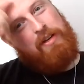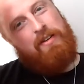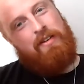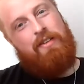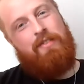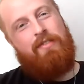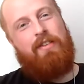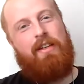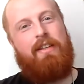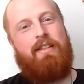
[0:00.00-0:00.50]
we're
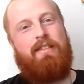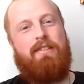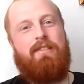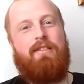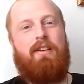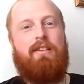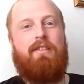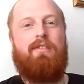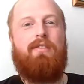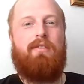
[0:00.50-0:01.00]
living
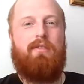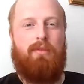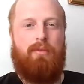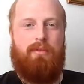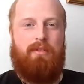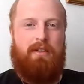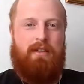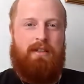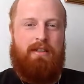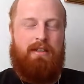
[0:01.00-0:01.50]
inside
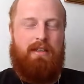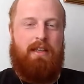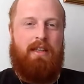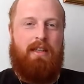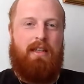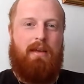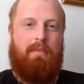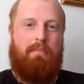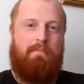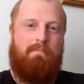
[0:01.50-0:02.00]
stories,
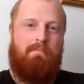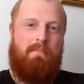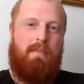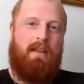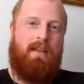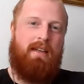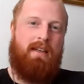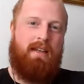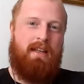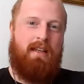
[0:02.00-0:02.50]
and that
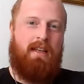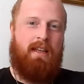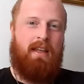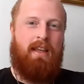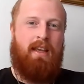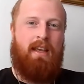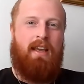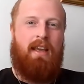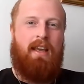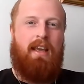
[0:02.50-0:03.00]

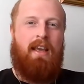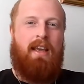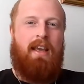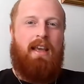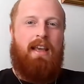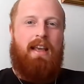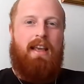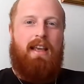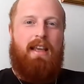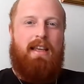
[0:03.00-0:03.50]
meaning
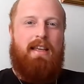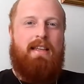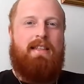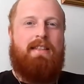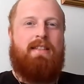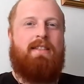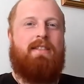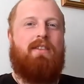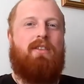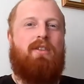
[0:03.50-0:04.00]

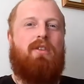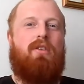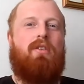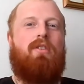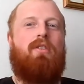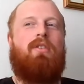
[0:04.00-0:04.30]
is